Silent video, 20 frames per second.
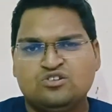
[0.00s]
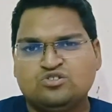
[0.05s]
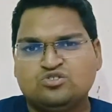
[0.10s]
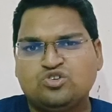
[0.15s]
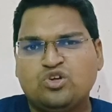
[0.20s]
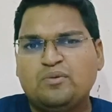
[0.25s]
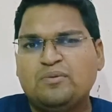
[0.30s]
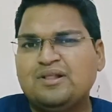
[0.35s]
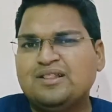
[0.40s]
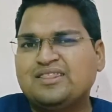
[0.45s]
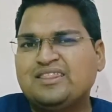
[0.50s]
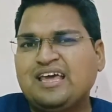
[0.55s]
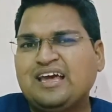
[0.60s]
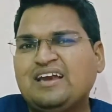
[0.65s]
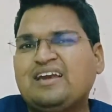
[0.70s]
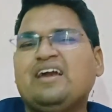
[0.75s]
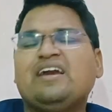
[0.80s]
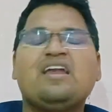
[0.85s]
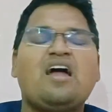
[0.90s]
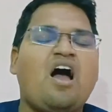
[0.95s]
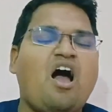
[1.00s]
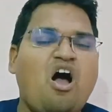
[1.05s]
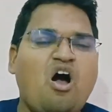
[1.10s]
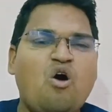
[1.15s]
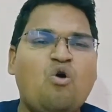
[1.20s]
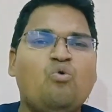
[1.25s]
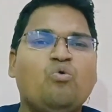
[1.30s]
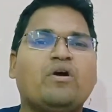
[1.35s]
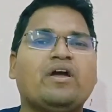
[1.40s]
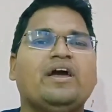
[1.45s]
So you will think that
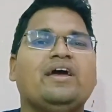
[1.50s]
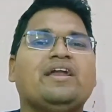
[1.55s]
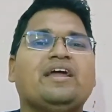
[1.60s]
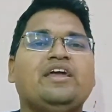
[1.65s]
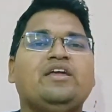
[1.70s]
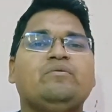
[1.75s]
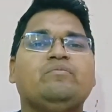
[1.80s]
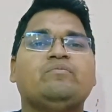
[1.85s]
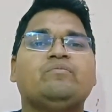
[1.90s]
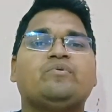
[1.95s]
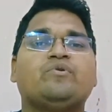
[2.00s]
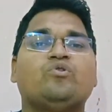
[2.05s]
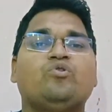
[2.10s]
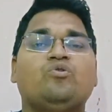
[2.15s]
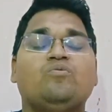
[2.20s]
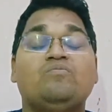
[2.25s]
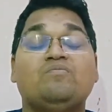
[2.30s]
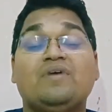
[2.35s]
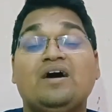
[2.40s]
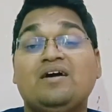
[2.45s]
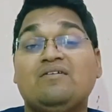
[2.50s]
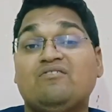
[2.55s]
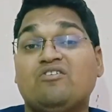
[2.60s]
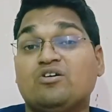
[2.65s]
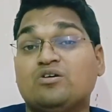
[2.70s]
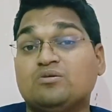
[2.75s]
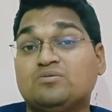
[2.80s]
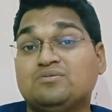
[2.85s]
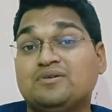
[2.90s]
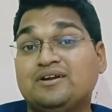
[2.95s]
how can I improve my
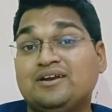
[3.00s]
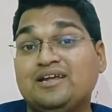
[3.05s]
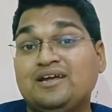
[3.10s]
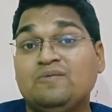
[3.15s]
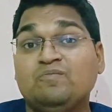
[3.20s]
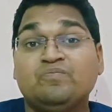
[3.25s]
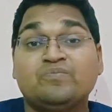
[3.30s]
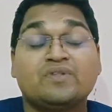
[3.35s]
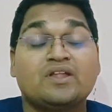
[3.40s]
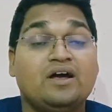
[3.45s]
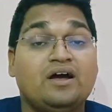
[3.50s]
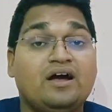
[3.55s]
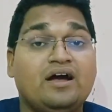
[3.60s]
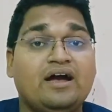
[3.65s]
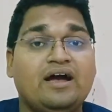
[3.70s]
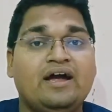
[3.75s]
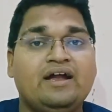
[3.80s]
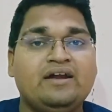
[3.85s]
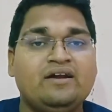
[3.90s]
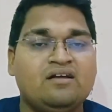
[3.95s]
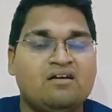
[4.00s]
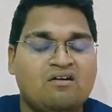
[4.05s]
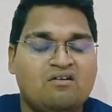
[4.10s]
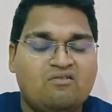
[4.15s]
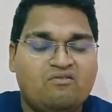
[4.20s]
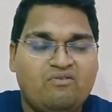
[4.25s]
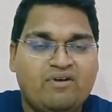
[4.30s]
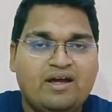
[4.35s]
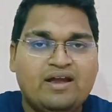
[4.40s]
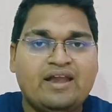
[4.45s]
vocabulary and
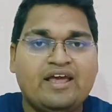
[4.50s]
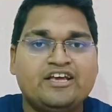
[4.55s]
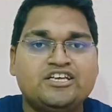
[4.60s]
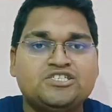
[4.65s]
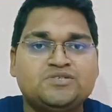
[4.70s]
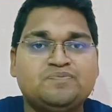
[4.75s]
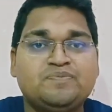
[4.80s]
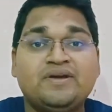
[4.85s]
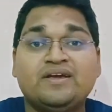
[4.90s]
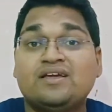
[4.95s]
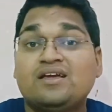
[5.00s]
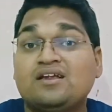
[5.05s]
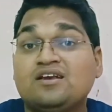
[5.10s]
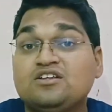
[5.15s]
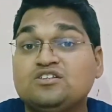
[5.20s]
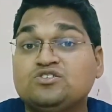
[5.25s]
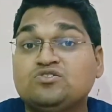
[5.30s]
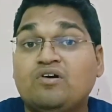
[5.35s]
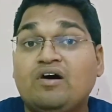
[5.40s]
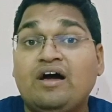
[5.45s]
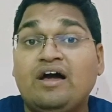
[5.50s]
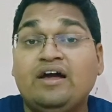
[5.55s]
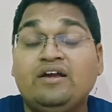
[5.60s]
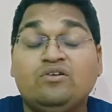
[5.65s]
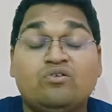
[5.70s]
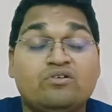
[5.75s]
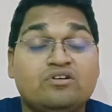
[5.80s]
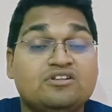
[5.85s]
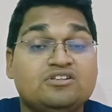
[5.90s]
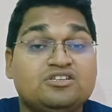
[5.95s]
when I speak English so I
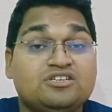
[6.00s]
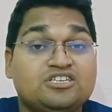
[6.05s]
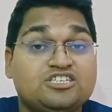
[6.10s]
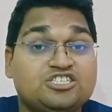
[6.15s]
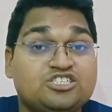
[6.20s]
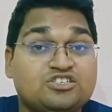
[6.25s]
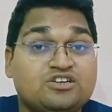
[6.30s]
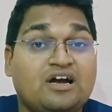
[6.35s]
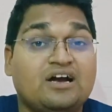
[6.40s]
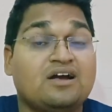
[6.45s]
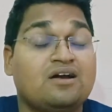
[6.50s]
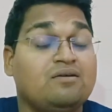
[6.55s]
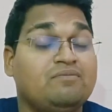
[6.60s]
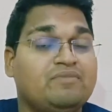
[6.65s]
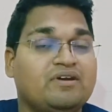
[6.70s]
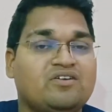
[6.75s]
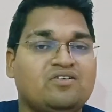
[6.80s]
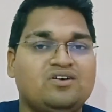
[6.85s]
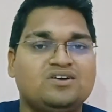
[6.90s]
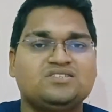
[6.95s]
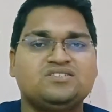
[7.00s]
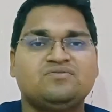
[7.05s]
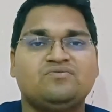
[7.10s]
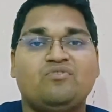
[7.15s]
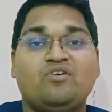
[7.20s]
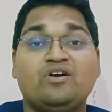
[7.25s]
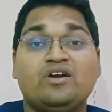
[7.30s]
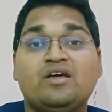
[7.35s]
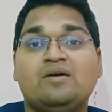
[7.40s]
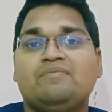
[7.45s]
don't stuck, because
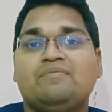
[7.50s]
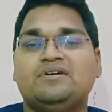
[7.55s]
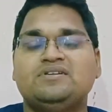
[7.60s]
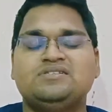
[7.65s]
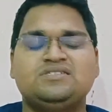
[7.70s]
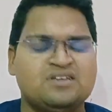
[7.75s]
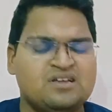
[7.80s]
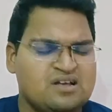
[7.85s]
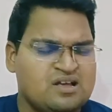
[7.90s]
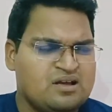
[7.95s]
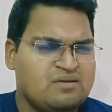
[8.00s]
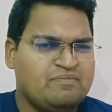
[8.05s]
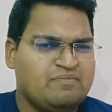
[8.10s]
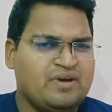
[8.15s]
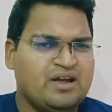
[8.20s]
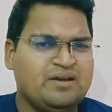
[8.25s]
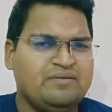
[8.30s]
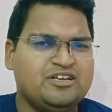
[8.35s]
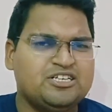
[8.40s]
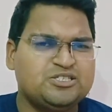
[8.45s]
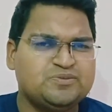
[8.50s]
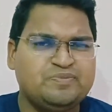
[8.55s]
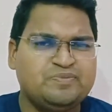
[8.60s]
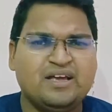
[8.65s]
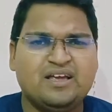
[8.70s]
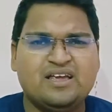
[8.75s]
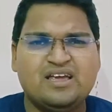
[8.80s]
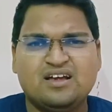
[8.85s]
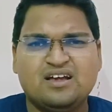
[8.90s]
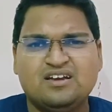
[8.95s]
what happens when we
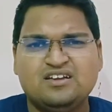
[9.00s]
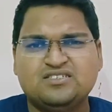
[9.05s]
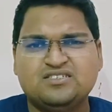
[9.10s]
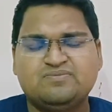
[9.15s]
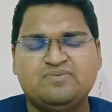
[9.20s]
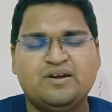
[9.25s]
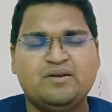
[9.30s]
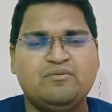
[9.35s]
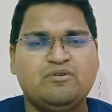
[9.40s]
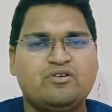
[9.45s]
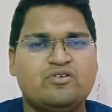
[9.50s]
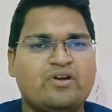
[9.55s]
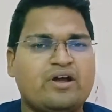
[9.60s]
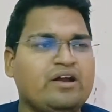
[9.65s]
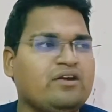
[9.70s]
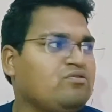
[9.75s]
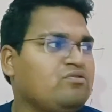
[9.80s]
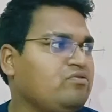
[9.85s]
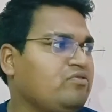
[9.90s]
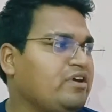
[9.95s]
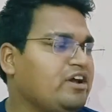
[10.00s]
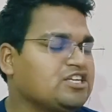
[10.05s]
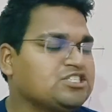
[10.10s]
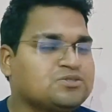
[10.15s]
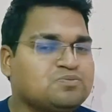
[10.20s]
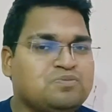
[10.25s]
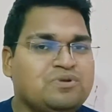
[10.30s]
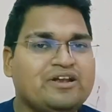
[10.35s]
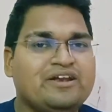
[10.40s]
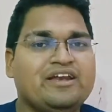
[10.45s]
speak English, when we try to
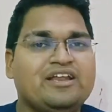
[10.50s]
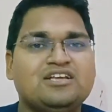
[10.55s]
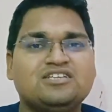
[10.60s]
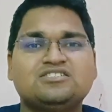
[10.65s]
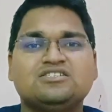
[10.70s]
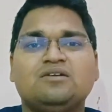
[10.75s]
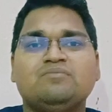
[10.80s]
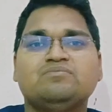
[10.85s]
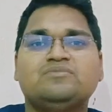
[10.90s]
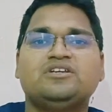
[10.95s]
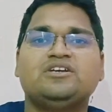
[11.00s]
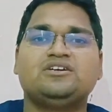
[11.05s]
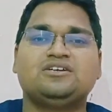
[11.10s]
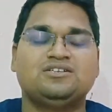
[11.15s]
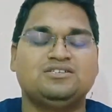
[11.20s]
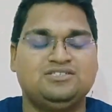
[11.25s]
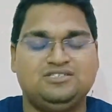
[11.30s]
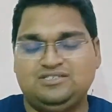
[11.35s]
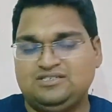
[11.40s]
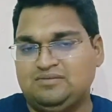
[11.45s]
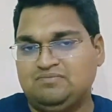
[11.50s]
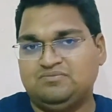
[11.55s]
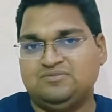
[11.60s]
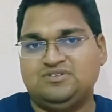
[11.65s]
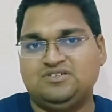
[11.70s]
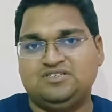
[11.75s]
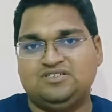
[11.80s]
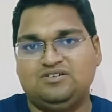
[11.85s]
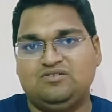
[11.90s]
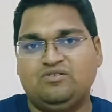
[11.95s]
explaining something,
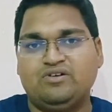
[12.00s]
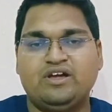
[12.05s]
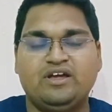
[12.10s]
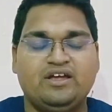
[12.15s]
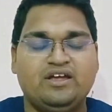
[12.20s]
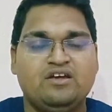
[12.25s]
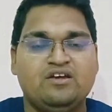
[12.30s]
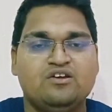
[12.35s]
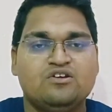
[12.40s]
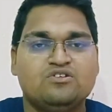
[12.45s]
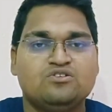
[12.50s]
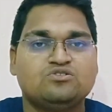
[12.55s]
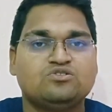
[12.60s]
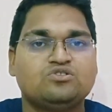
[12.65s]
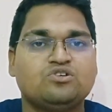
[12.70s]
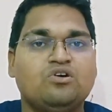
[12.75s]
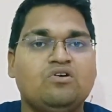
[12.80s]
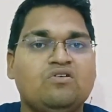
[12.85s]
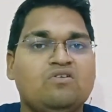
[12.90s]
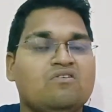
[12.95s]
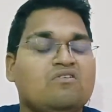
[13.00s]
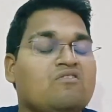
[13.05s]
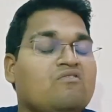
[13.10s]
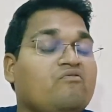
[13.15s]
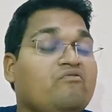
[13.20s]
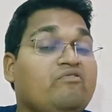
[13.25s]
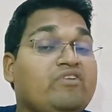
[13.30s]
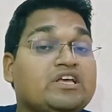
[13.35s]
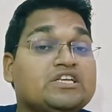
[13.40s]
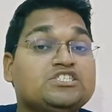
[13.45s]
so
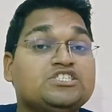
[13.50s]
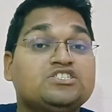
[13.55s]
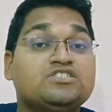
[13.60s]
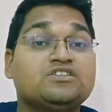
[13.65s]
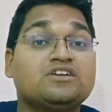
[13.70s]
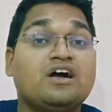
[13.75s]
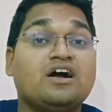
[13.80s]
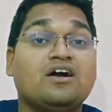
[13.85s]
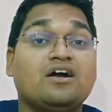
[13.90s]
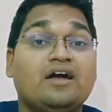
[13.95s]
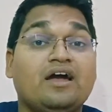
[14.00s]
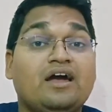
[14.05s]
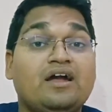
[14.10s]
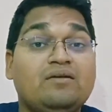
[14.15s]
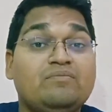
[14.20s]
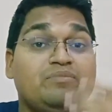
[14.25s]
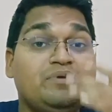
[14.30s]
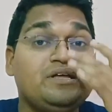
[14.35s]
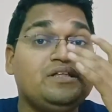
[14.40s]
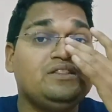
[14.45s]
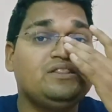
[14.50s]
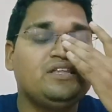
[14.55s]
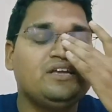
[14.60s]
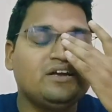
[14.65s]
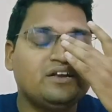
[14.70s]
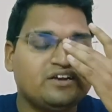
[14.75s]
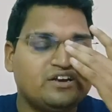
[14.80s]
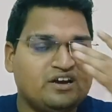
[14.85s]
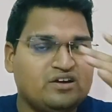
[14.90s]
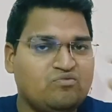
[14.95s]
we stuck and we
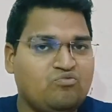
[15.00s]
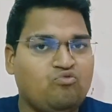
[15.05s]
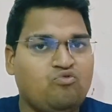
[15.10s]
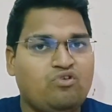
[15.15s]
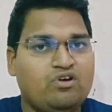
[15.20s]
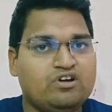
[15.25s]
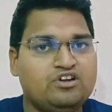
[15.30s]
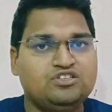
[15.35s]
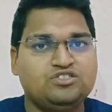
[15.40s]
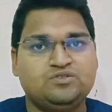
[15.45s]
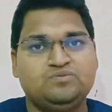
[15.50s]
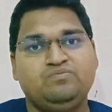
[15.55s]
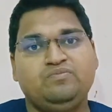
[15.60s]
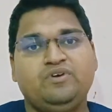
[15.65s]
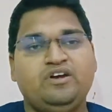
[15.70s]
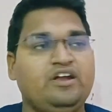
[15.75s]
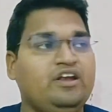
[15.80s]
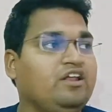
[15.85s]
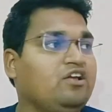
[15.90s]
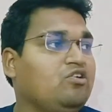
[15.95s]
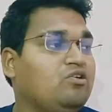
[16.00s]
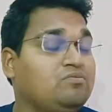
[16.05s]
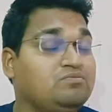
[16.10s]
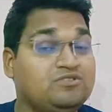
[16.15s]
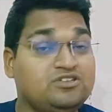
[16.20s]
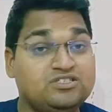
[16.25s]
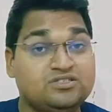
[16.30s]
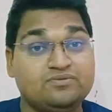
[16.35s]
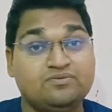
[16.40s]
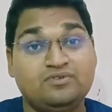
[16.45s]
think that what is meaning
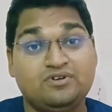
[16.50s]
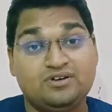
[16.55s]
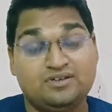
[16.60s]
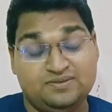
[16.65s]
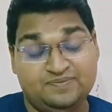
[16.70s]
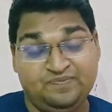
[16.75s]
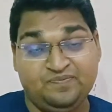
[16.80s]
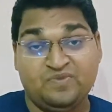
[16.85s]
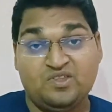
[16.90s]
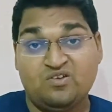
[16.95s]
of this word,